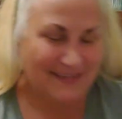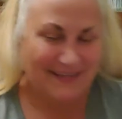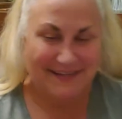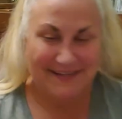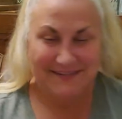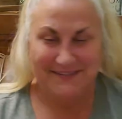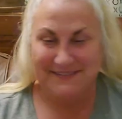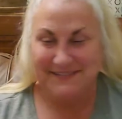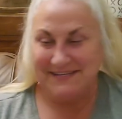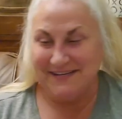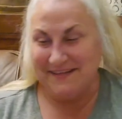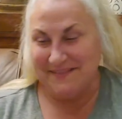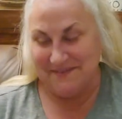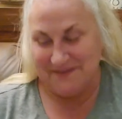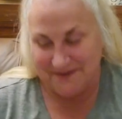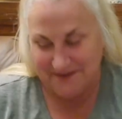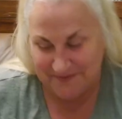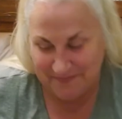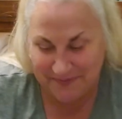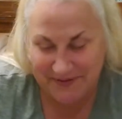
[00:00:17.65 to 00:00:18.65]
Here's
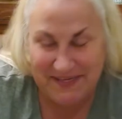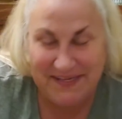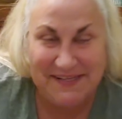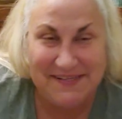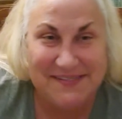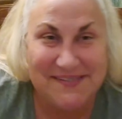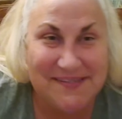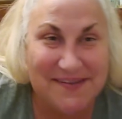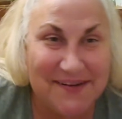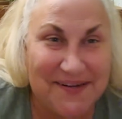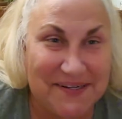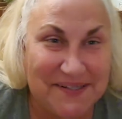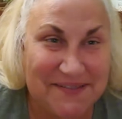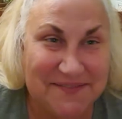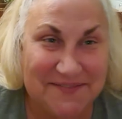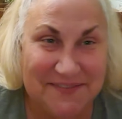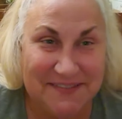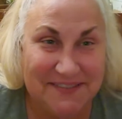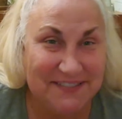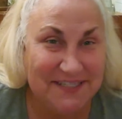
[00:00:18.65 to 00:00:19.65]
another piece
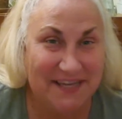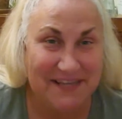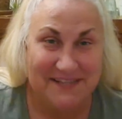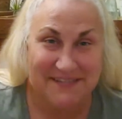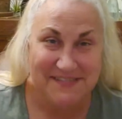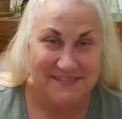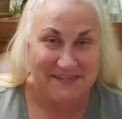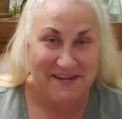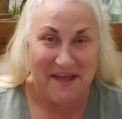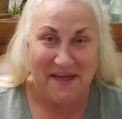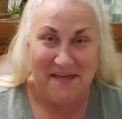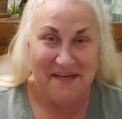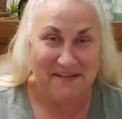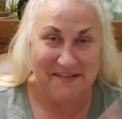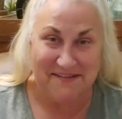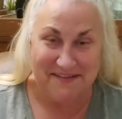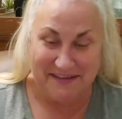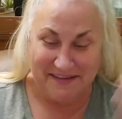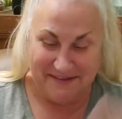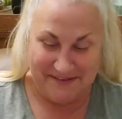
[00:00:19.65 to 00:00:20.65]
of
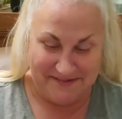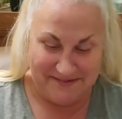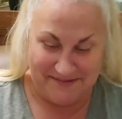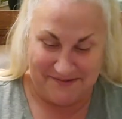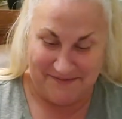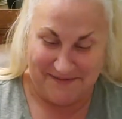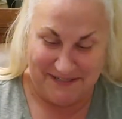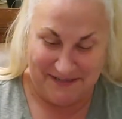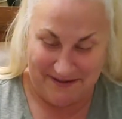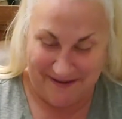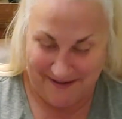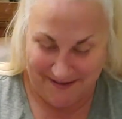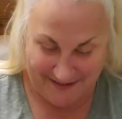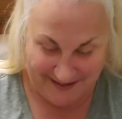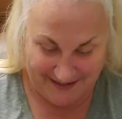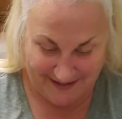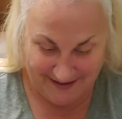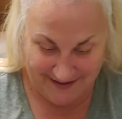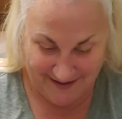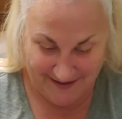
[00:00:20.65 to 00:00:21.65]
textile, I guess you would call
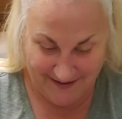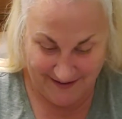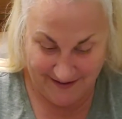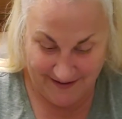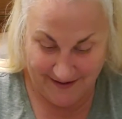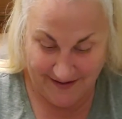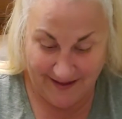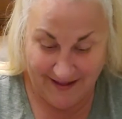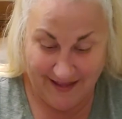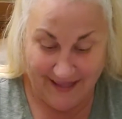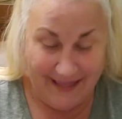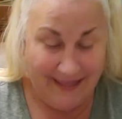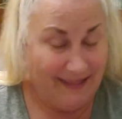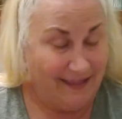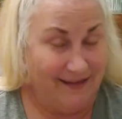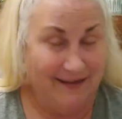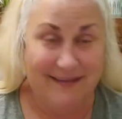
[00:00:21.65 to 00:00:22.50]
it. It